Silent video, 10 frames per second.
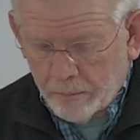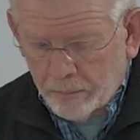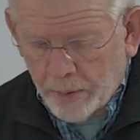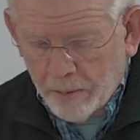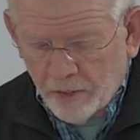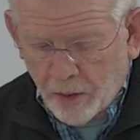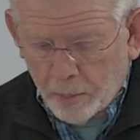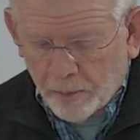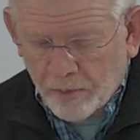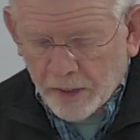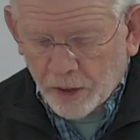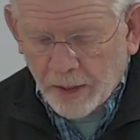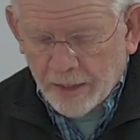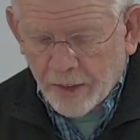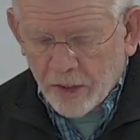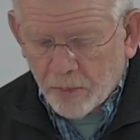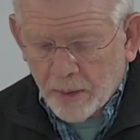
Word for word: being very professional at this,